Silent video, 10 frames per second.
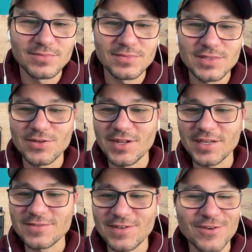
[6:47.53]
See you in the
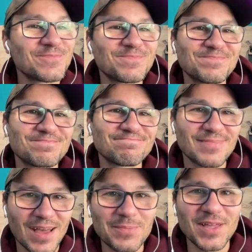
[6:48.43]
next video.
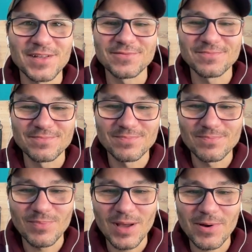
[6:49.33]
I'm Daniel.
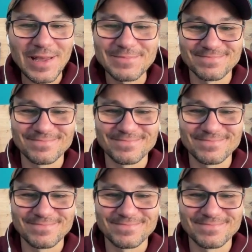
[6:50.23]
Bye bye.